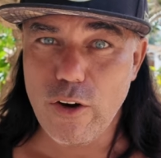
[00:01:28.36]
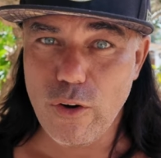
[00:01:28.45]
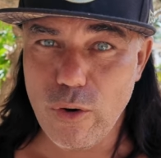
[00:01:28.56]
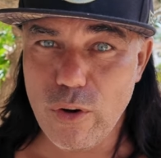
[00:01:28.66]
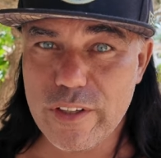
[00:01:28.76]

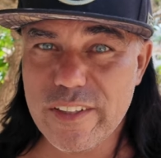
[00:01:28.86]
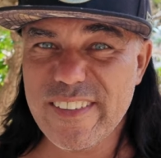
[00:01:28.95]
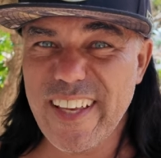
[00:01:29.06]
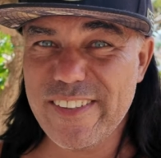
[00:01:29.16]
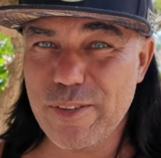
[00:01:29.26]

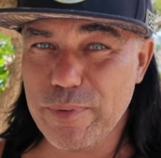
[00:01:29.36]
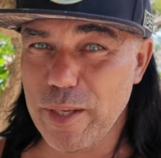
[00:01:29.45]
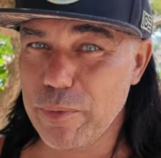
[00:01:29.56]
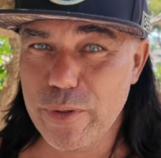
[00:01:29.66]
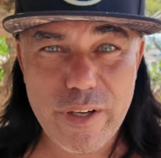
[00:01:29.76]
August and
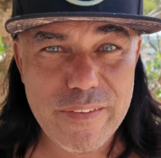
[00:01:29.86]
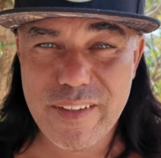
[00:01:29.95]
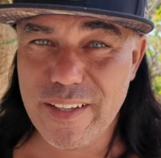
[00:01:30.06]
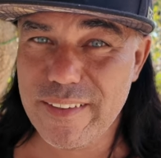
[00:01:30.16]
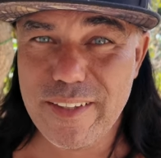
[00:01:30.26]
September are
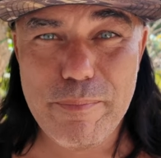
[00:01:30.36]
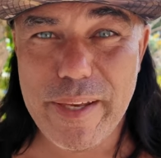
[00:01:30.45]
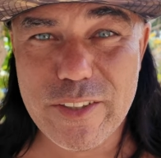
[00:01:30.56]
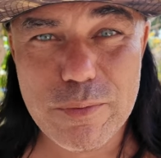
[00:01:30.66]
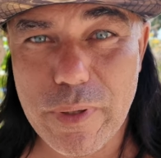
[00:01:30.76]
not the
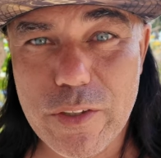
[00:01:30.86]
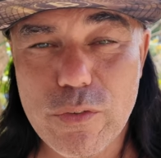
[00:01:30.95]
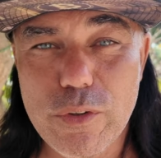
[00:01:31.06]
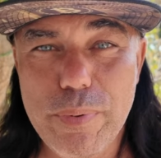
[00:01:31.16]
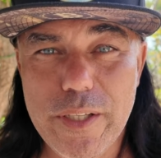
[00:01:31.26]
best
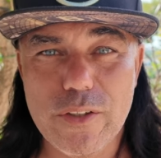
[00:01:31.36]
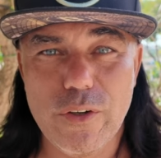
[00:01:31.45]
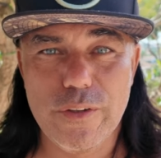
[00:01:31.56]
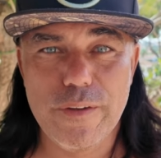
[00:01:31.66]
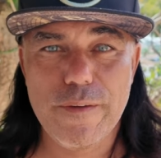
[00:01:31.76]
months for
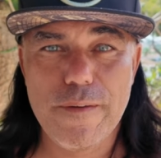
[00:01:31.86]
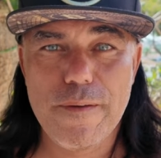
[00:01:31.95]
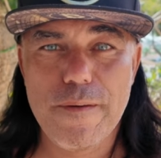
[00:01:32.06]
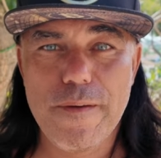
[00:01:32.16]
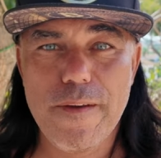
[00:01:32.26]
Bitcoin.
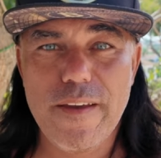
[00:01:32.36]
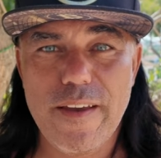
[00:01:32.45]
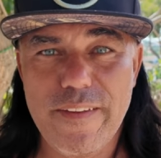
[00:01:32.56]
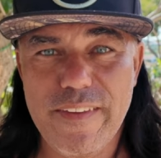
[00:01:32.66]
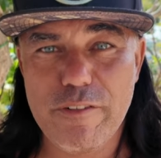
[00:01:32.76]

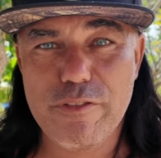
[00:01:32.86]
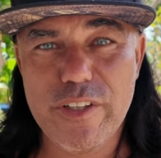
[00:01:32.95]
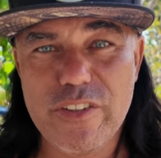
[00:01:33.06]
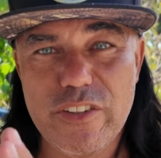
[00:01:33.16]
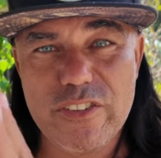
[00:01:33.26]
On
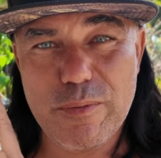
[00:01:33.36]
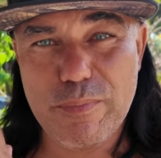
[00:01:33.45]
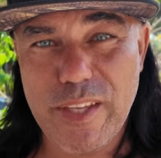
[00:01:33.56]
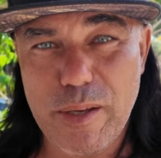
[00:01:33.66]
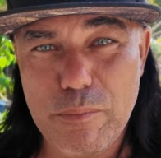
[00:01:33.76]
average,
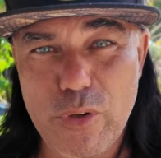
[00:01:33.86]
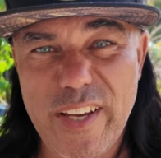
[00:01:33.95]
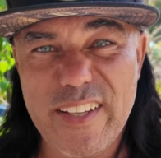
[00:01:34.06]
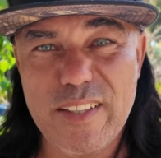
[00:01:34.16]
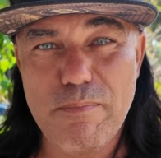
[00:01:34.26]
September
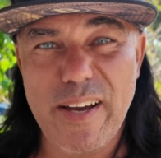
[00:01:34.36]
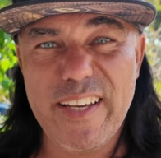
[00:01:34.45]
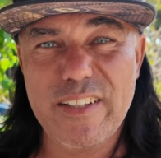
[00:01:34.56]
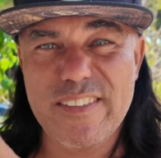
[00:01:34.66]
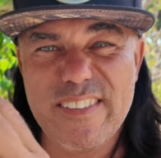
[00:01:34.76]
had a
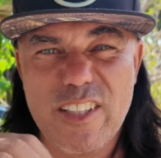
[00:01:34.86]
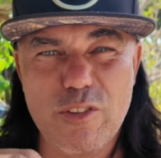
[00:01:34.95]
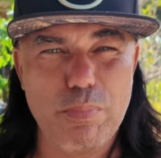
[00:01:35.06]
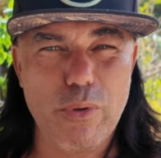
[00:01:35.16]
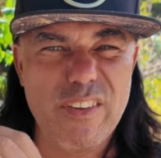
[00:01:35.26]
minus
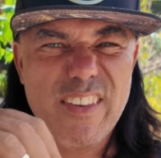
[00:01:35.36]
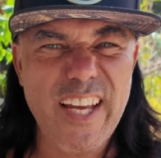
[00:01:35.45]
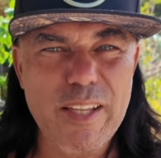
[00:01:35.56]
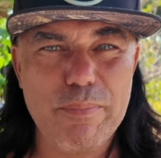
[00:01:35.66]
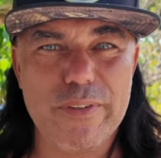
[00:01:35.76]

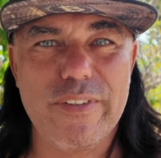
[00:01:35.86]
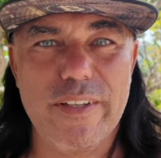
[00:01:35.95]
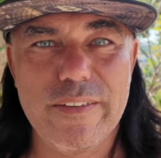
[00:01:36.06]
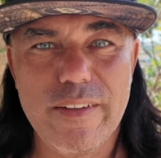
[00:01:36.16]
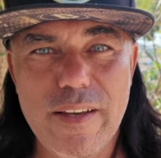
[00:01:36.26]

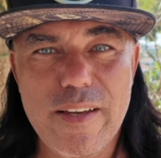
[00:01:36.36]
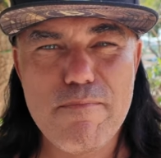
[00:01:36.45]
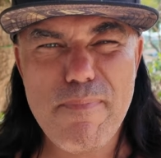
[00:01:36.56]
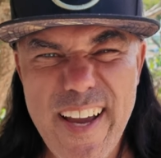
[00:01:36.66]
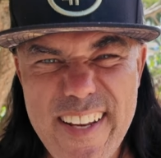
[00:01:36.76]
6.9%,
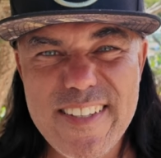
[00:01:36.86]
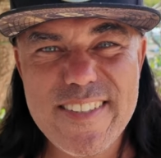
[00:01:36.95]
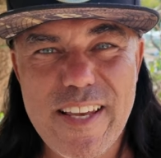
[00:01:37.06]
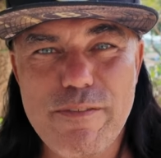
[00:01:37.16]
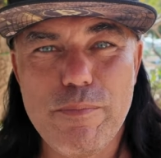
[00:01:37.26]

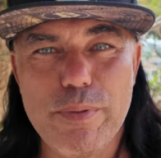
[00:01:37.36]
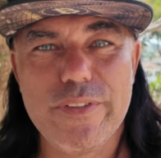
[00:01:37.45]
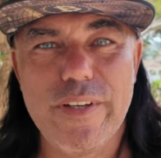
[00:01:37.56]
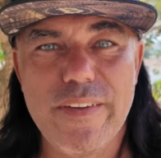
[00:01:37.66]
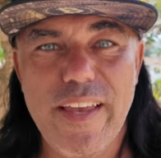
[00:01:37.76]
minus
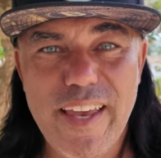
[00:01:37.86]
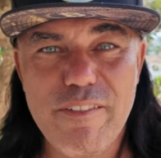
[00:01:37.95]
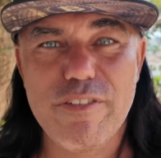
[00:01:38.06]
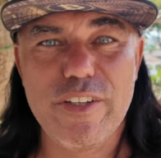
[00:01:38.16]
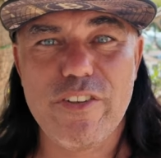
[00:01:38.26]
7%
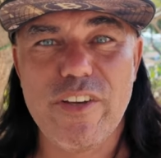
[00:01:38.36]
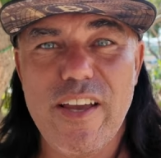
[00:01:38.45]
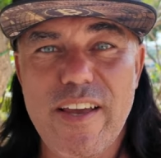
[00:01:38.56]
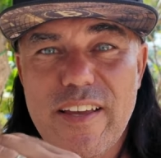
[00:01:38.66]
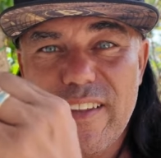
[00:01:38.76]
average
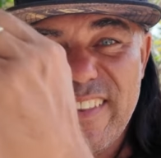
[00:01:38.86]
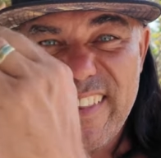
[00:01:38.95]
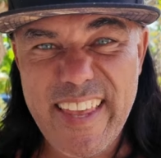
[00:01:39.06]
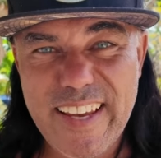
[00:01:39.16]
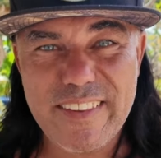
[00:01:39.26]

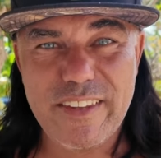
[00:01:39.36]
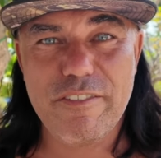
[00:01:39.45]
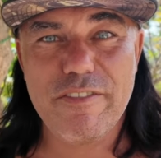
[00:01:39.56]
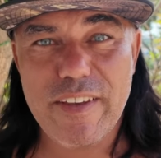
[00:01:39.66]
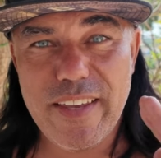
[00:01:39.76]

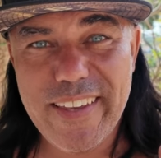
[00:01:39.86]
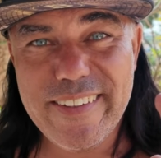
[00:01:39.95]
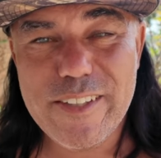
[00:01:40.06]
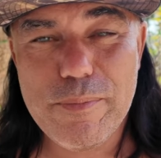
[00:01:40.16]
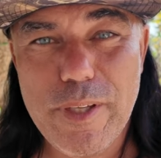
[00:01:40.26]
negative
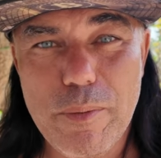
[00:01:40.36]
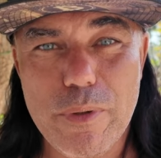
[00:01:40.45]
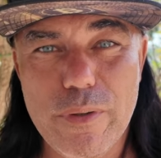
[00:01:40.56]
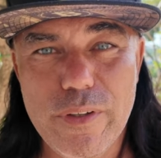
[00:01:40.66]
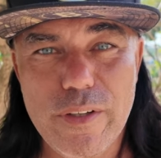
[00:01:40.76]
in September.